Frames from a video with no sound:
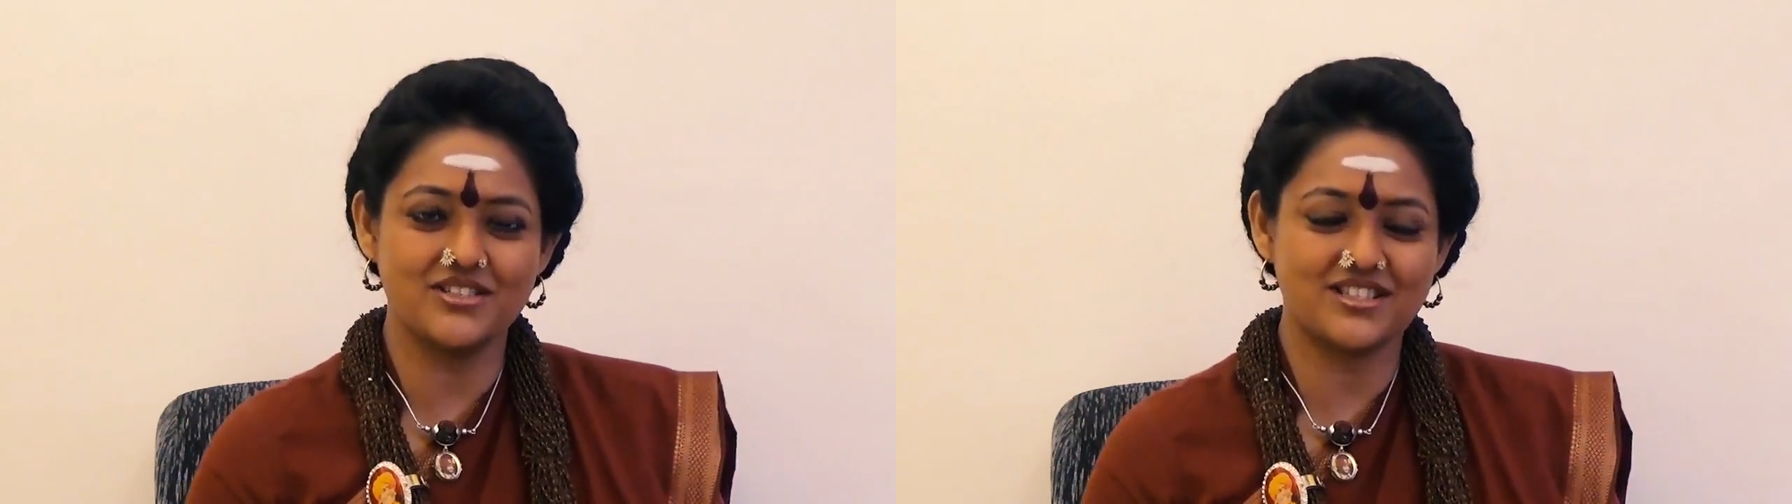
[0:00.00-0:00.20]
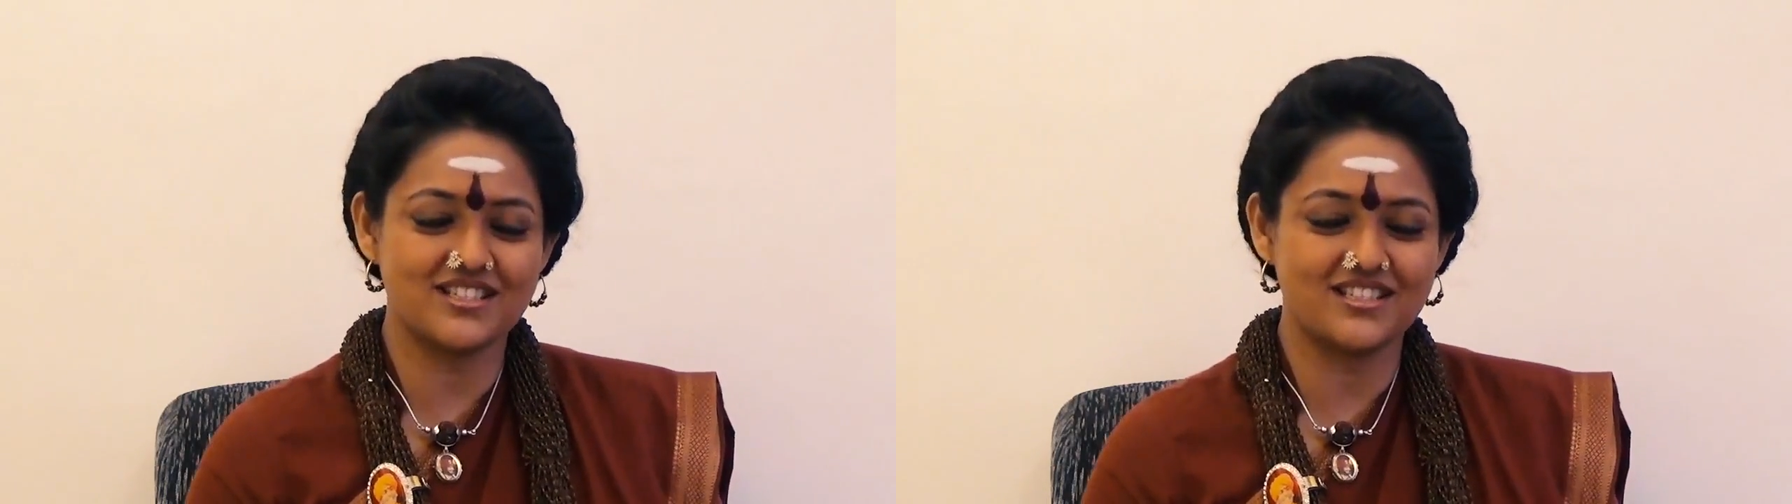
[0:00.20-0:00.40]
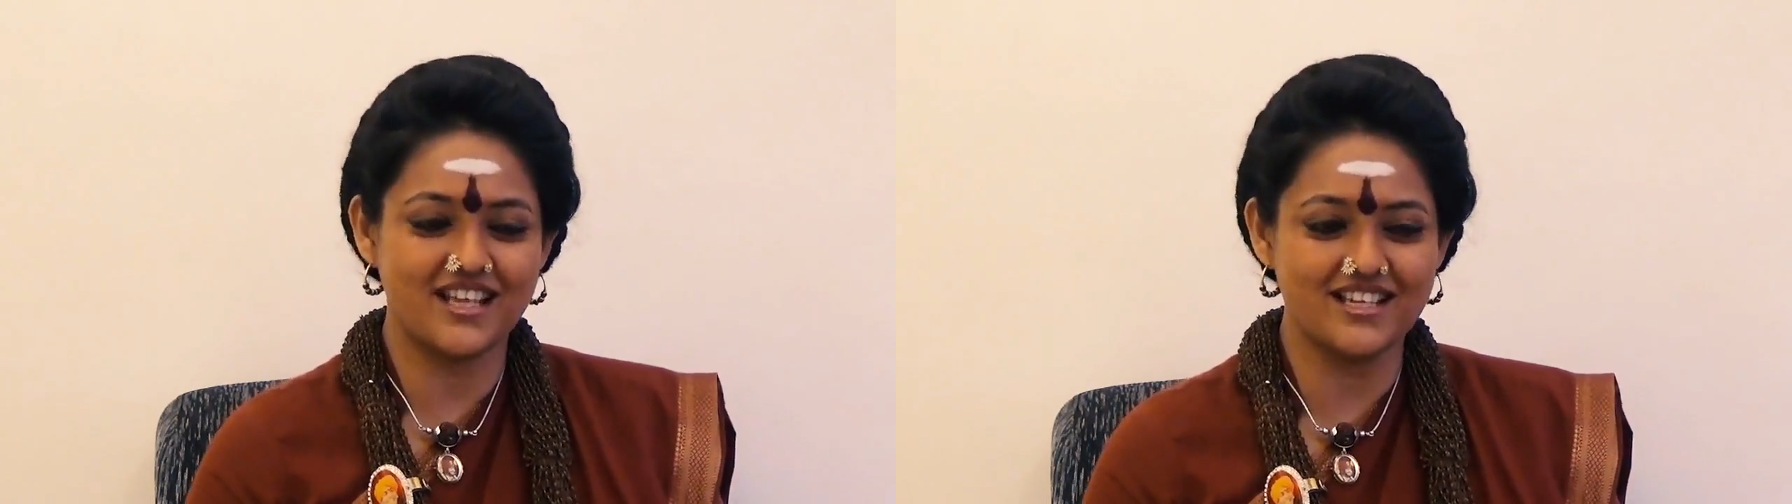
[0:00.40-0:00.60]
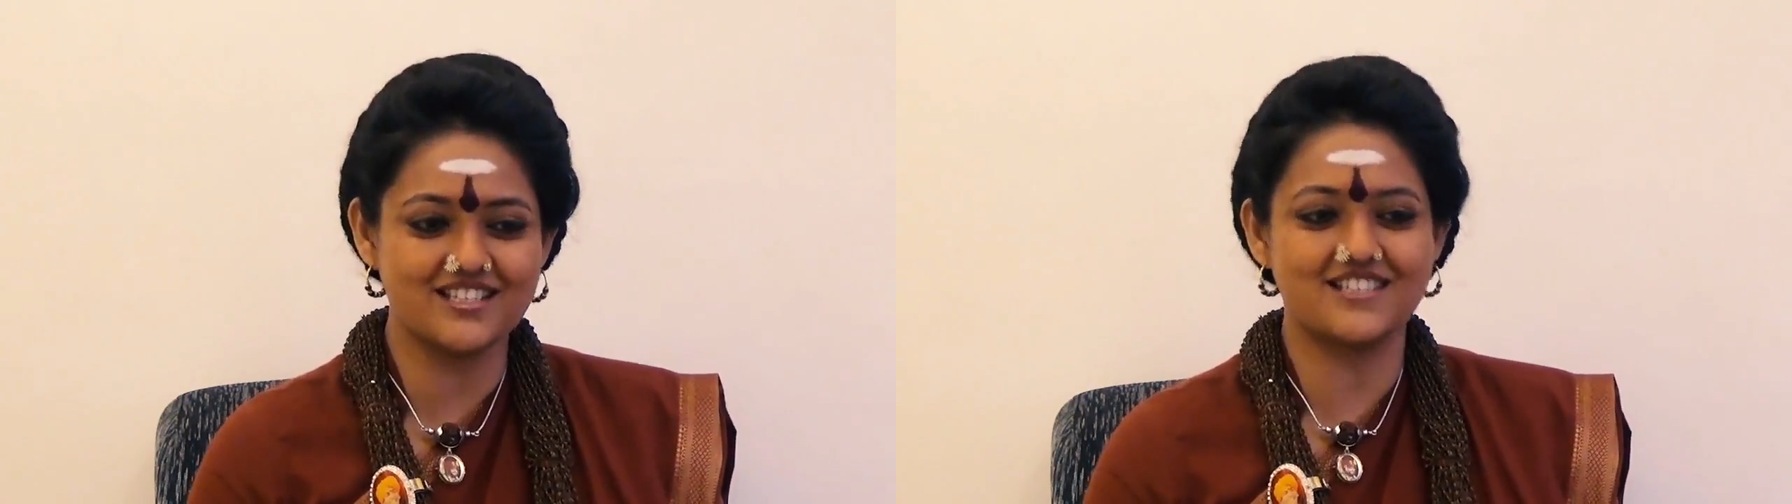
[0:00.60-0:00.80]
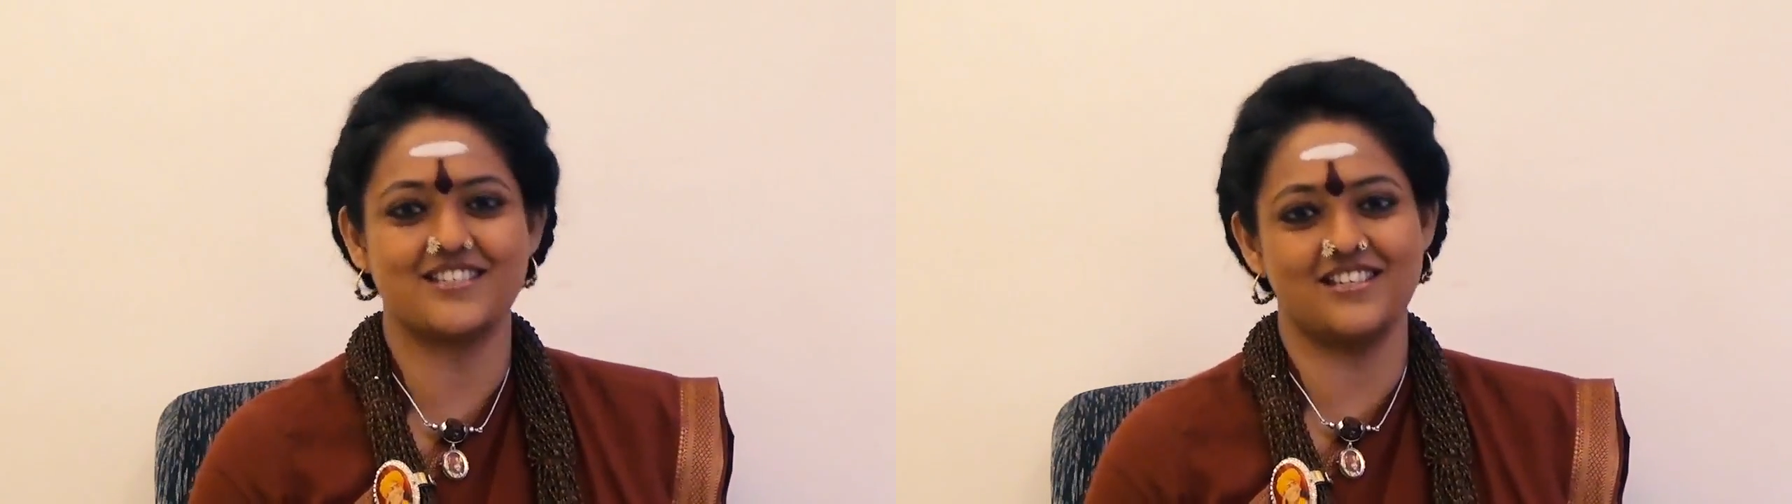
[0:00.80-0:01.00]
this
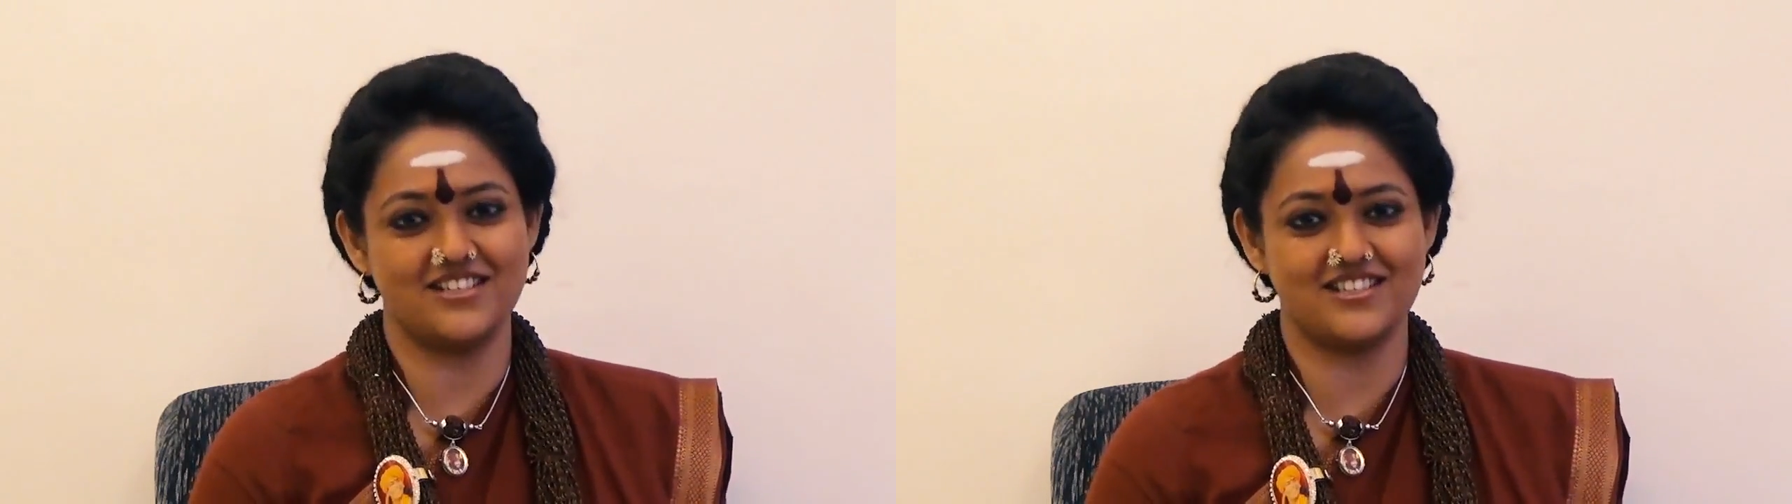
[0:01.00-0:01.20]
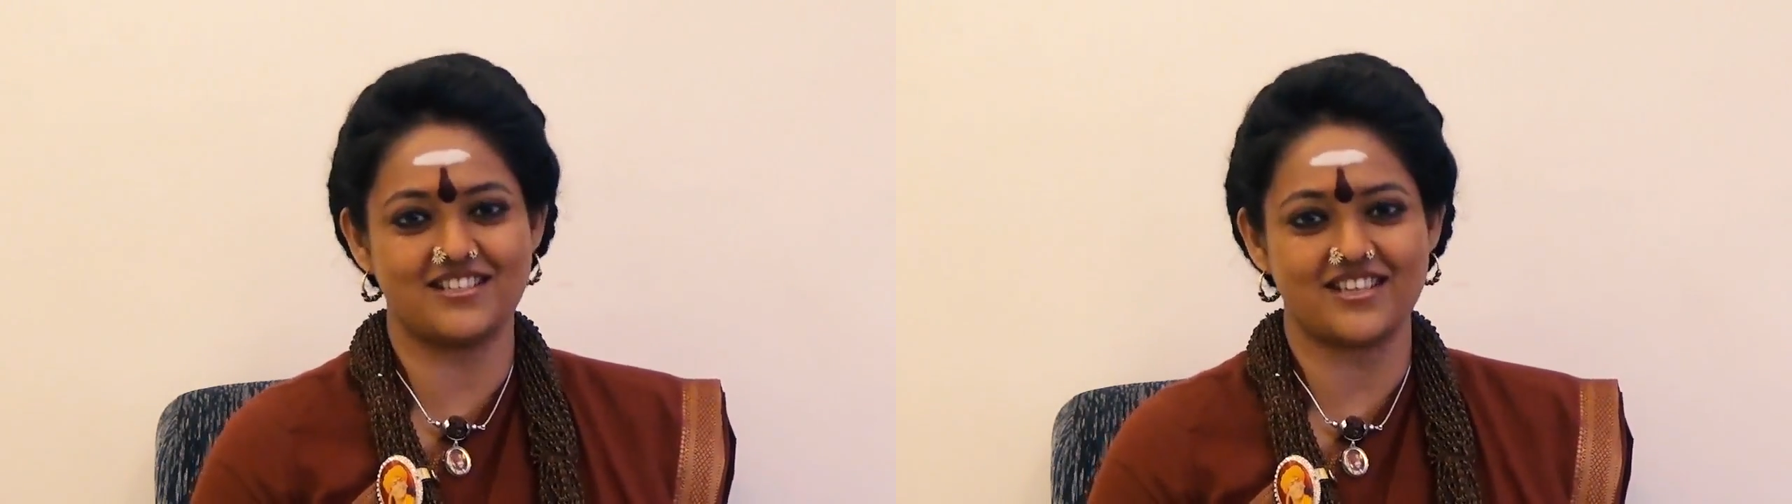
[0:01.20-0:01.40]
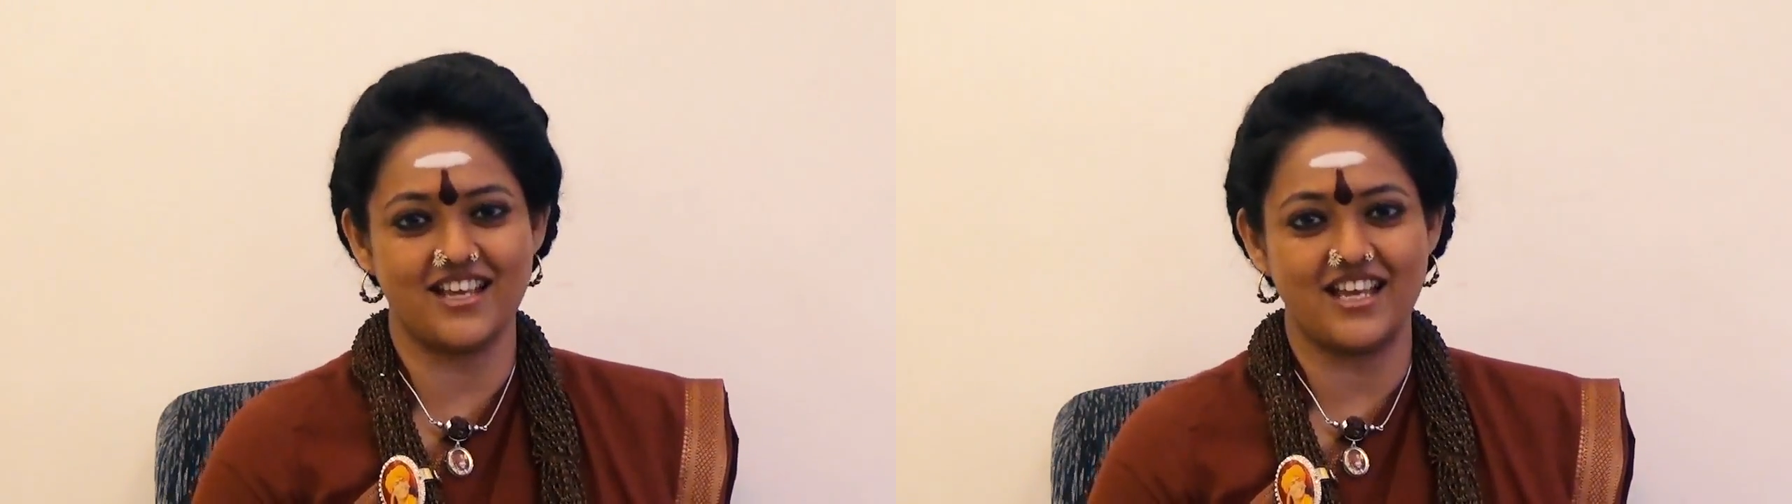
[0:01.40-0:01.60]
next series